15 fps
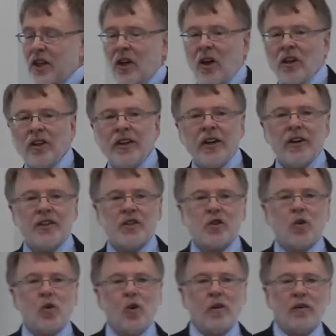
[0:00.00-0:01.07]
culinary
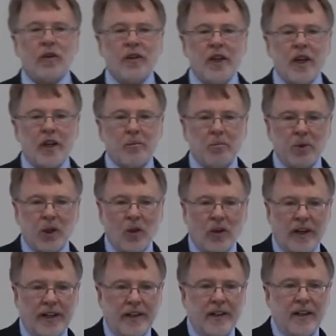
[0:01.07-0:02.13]
school for the
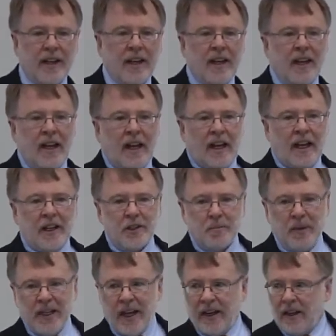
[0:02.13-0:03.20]
unemployed. It's
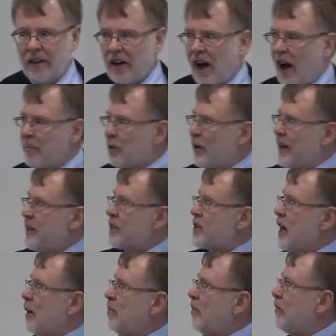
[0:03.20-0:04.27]
beginning to operate
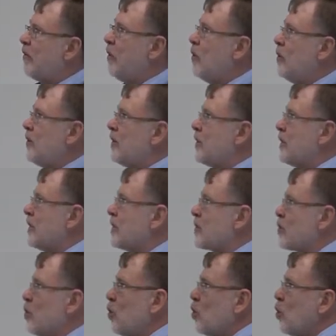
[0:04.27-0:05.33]
some
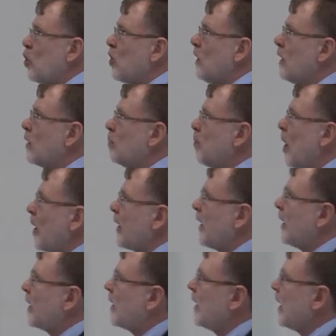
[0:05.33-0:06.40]
food-to-school
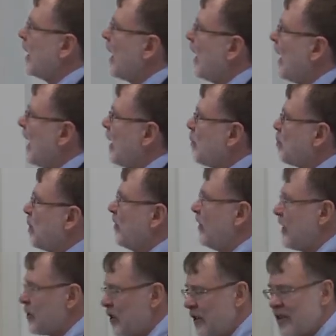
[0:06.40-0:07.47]
market
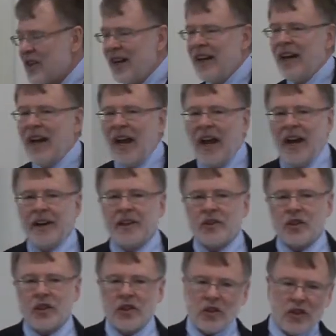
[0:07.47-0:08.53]
provisions, and it's
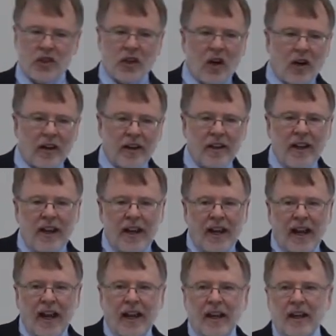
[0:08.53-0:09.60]
just started
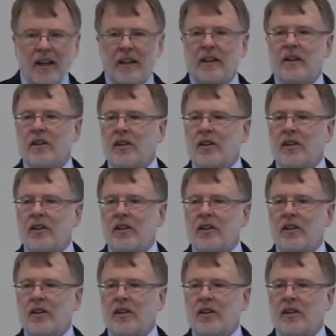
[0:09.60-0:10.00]
a